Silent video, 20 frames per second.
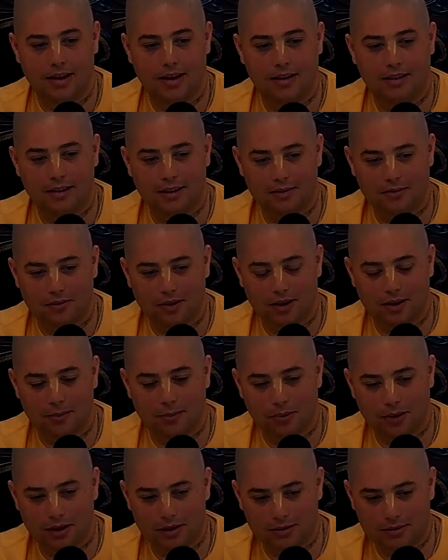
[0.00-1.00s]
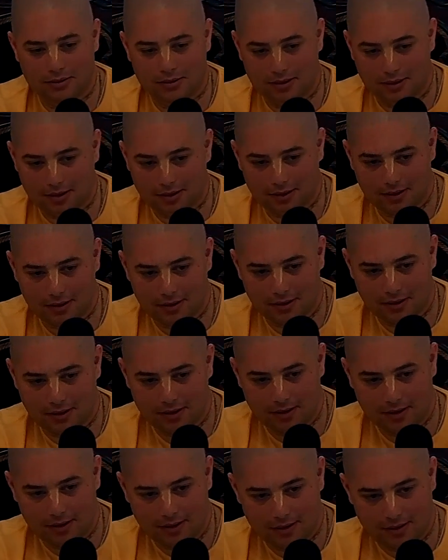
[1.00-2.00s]
And then Vanaprastha,
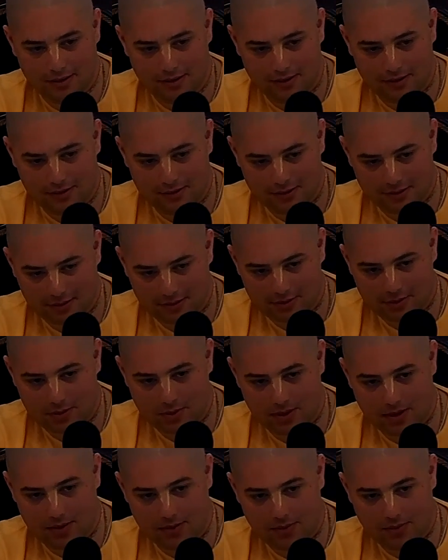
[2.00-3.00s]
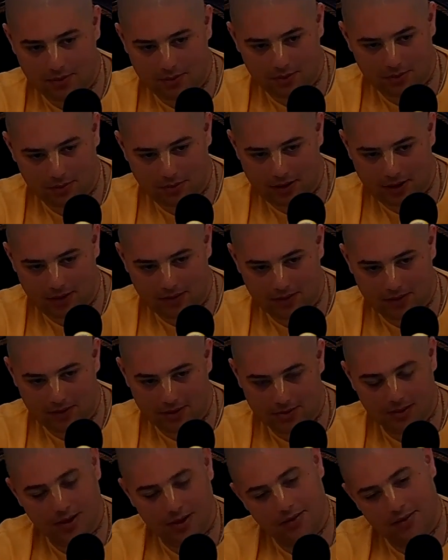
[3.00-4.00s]
25
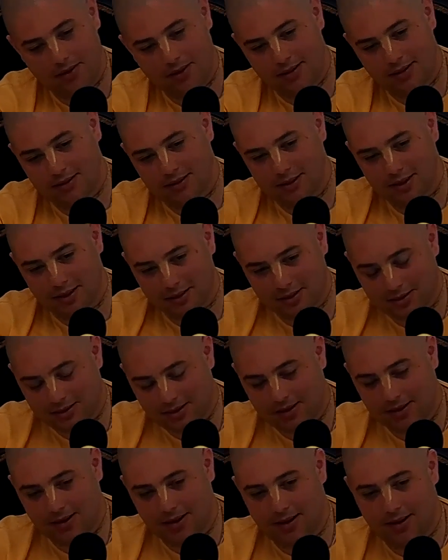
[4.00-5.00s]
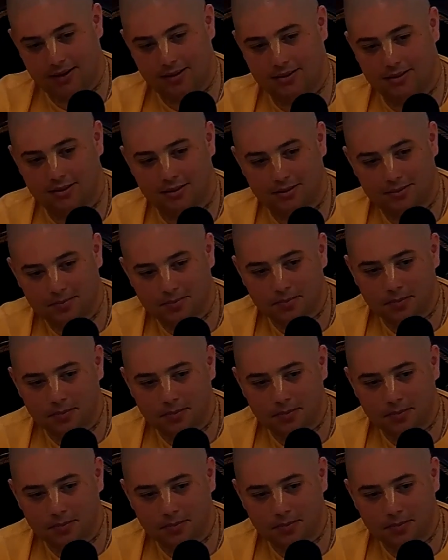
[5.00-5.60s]
years, whatever, then, then sannyas.